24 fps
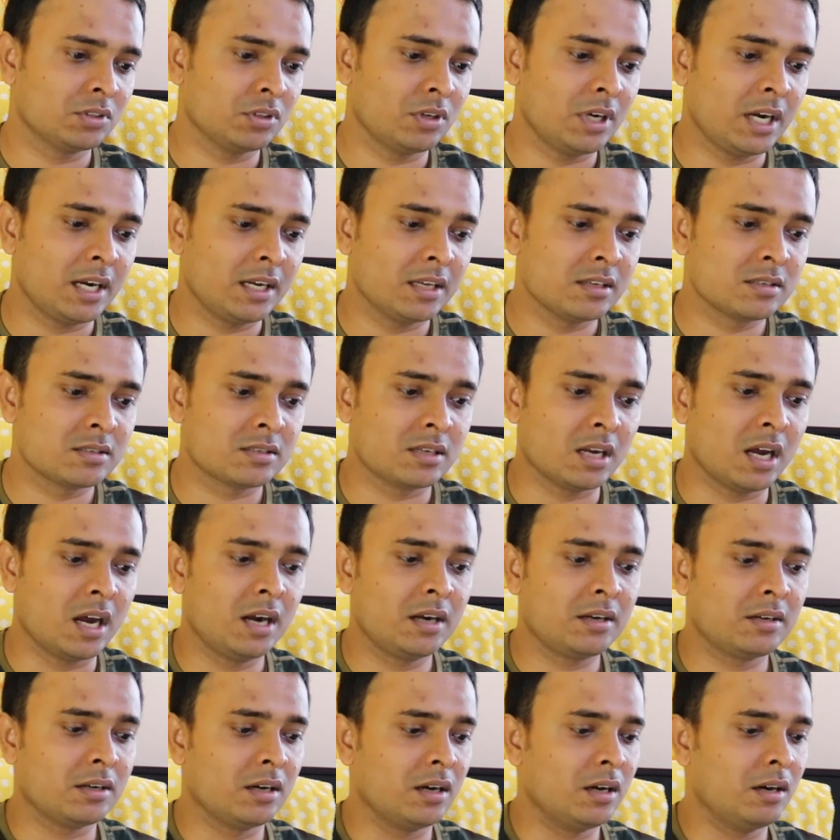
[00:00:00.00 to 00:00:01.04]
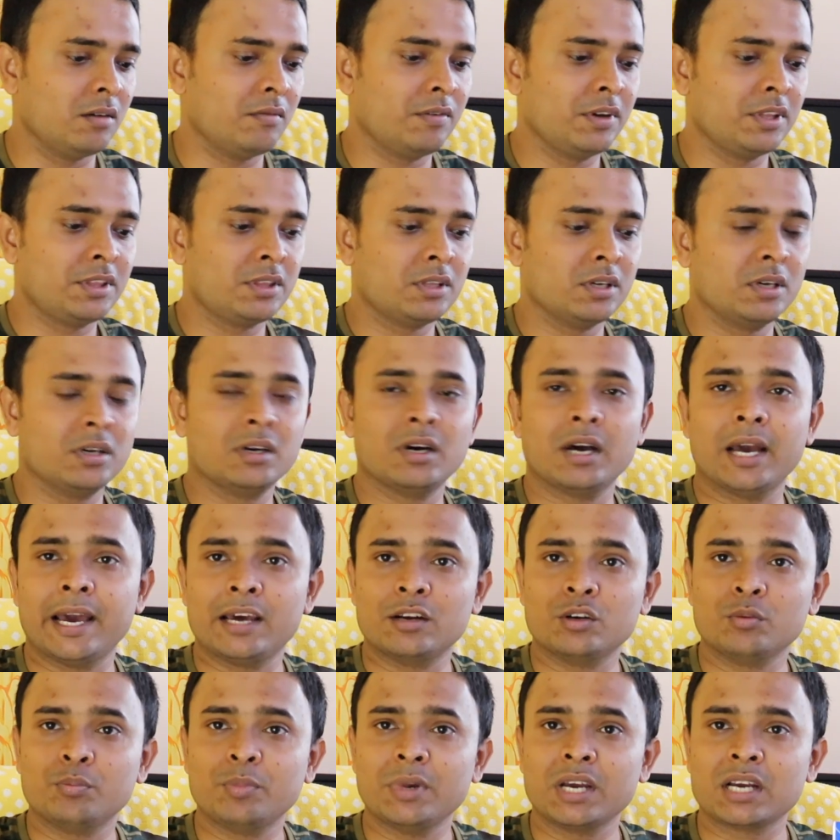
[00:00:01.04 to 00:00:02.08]
So let us start with the
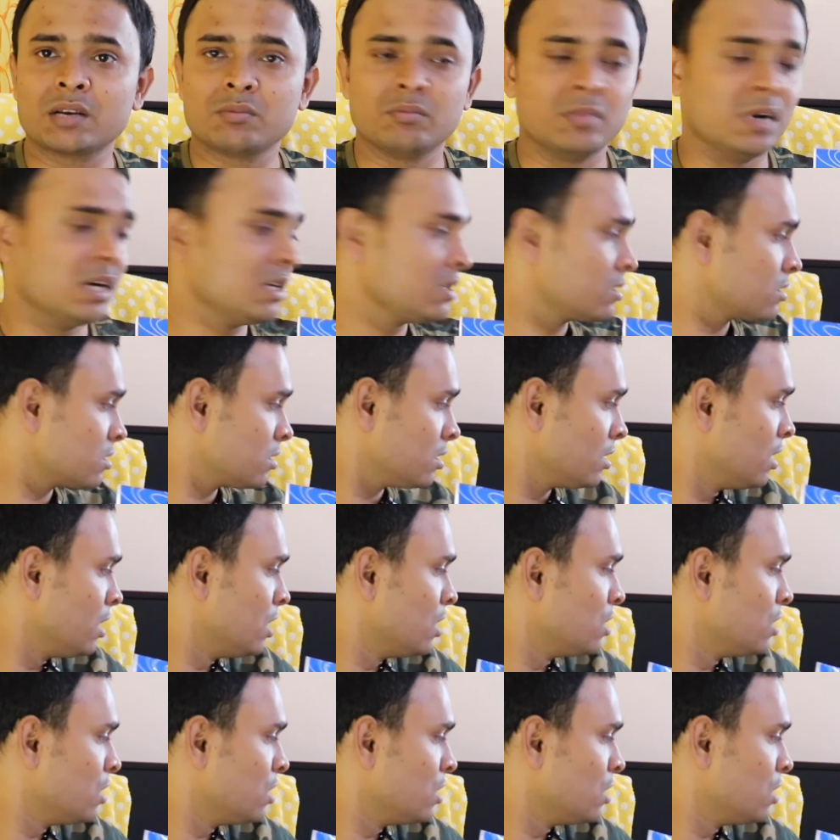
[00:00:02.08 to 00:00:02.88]
Aropec mask.